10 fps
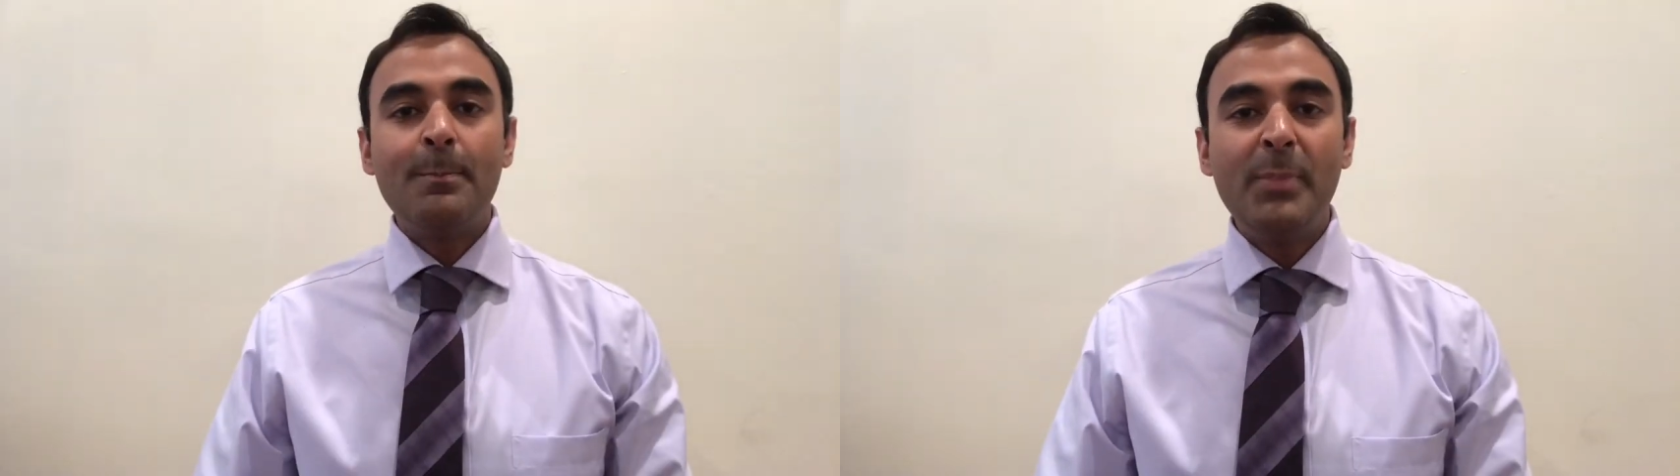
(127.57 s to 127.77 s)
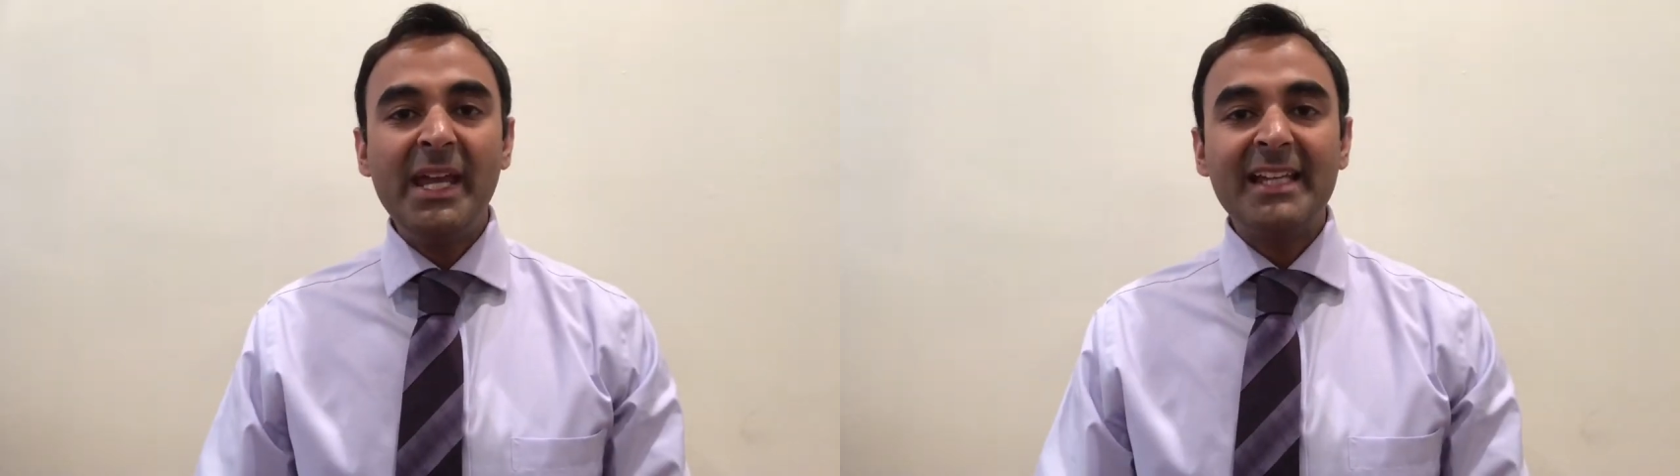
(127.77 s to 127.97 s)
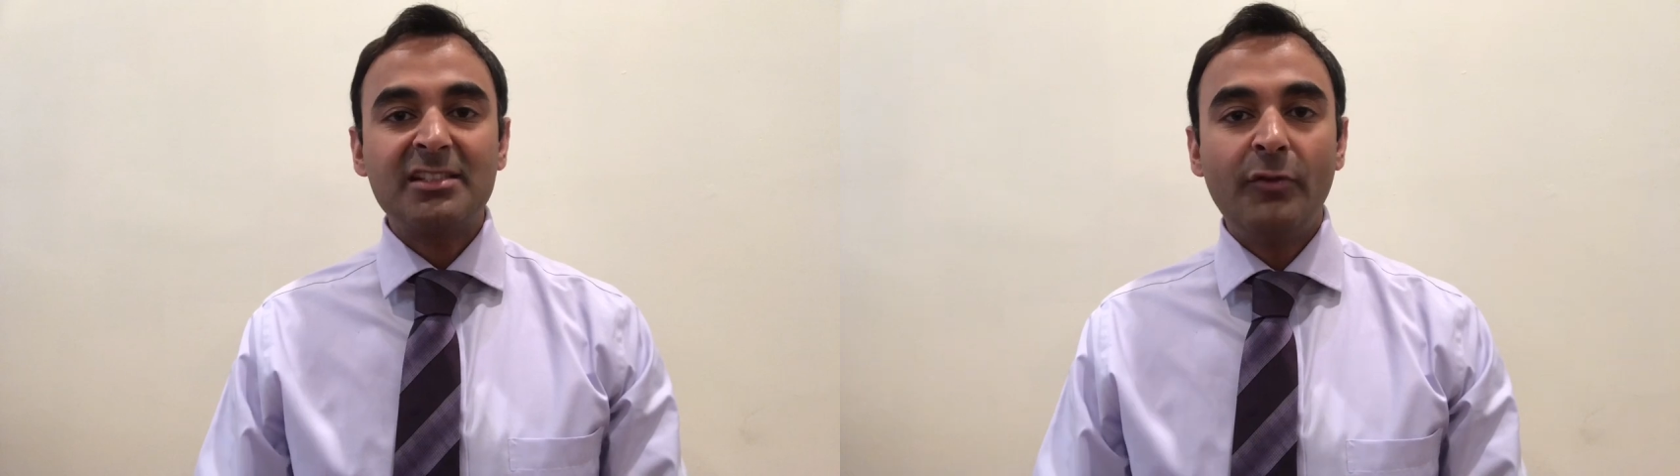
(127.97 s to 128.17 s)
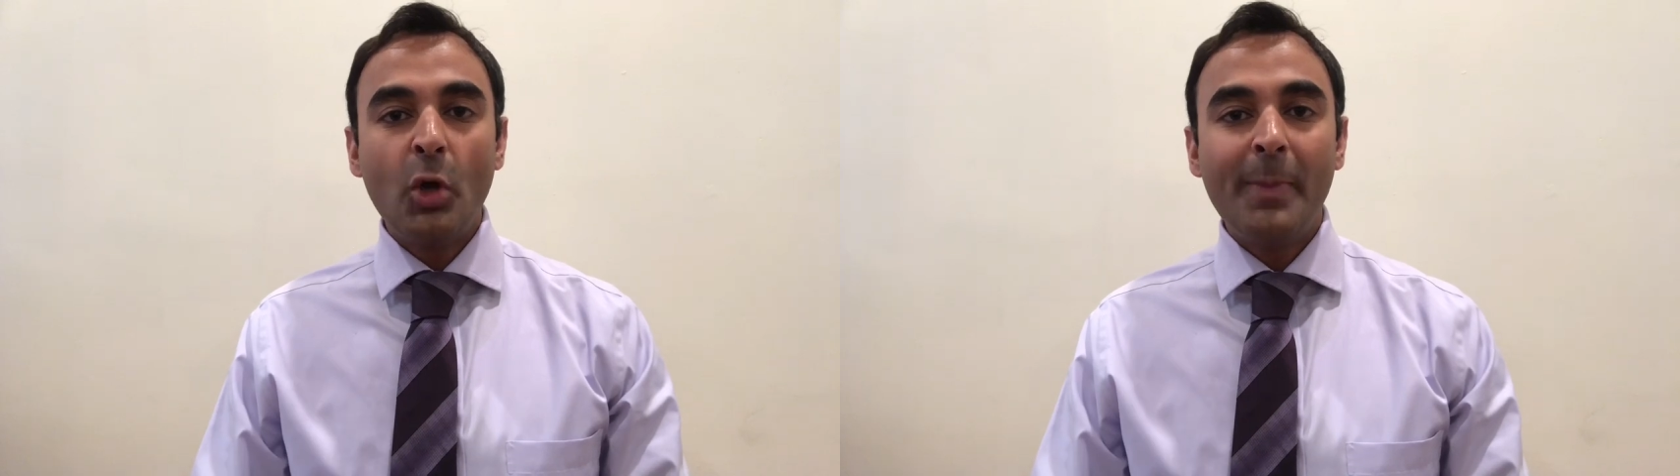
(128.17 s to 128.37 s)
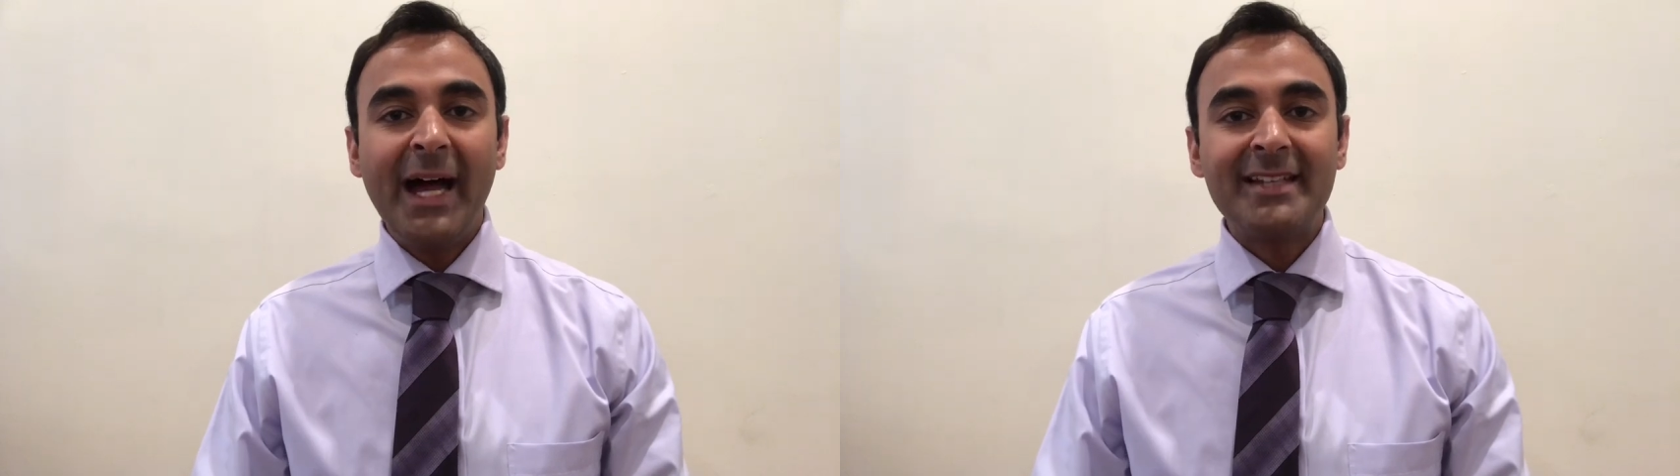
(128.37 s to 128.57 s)
the biggest
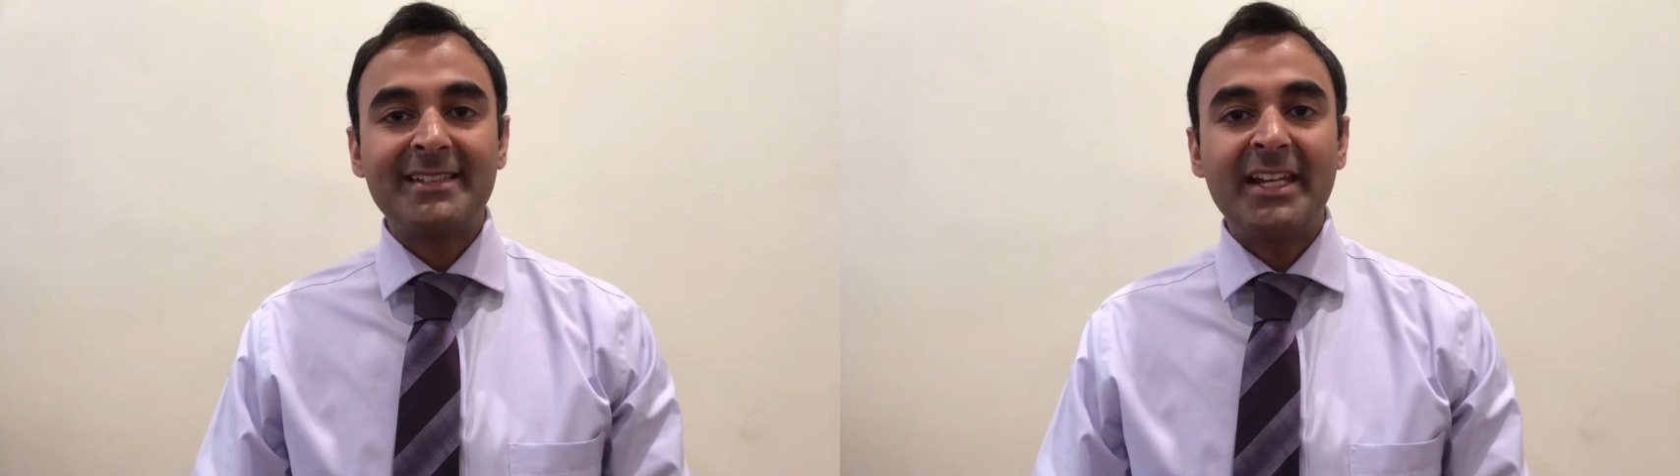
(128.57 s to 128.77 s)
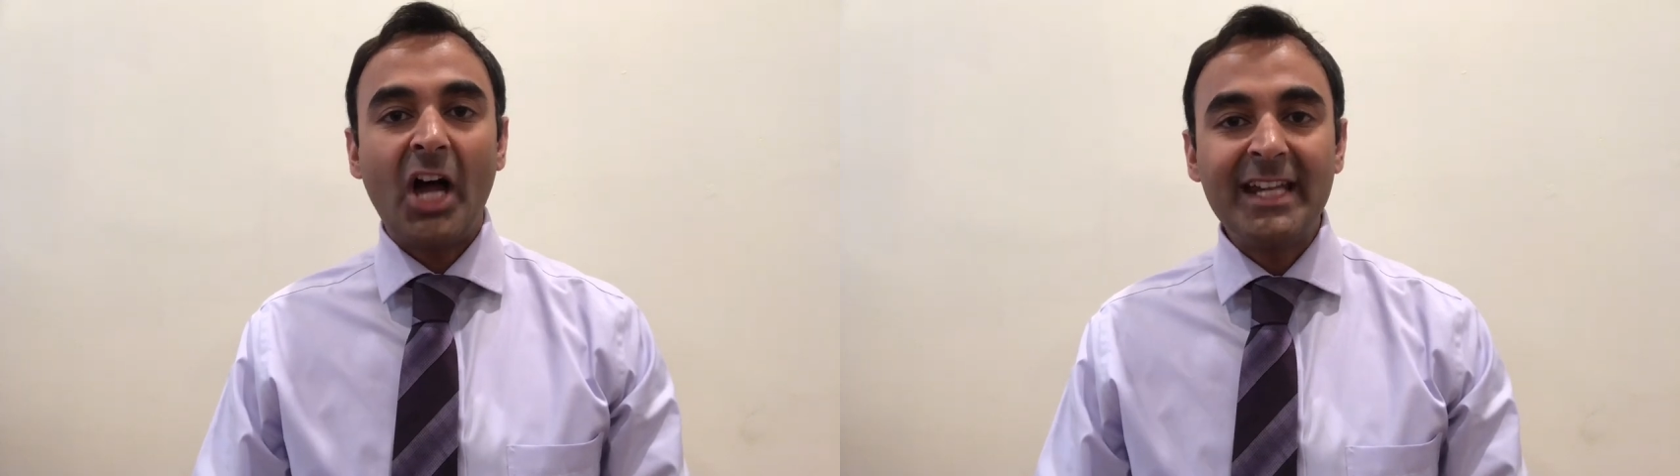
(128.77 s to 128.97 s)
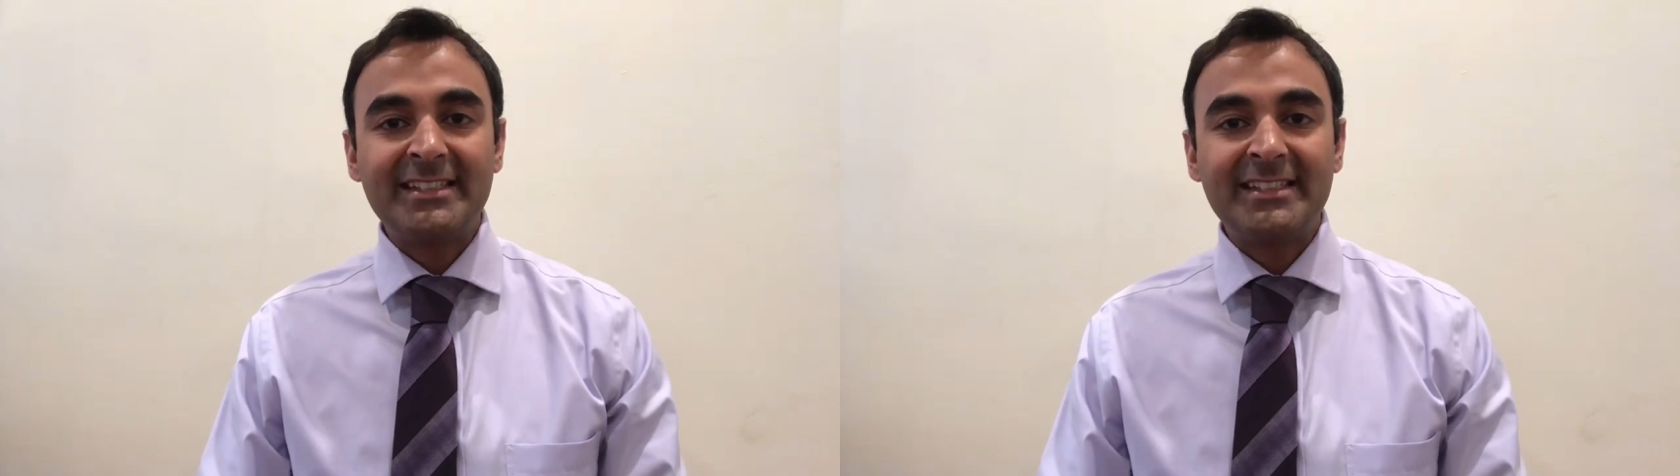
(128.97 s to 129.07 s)
faux pas that I